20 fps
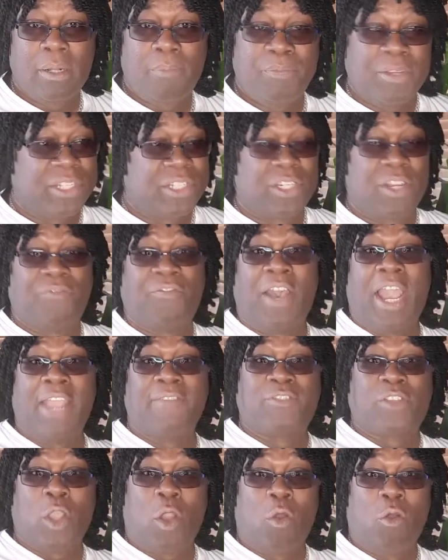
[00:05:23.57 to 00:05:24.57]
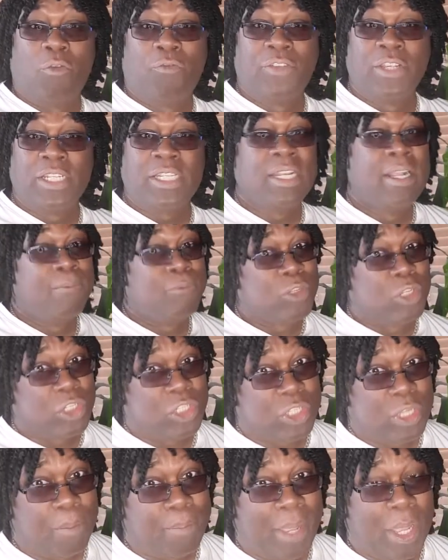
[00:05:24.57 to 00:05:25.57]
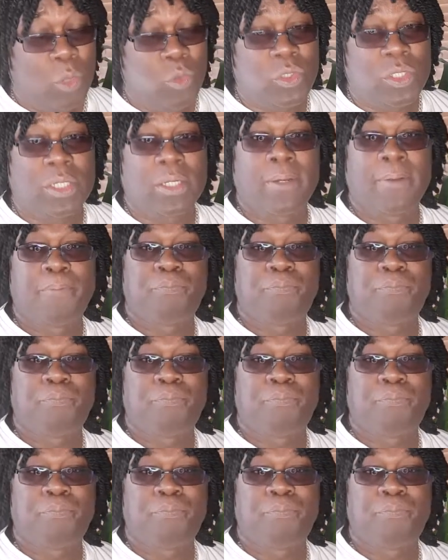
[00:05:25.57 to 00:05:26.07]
They survived COVID, just about.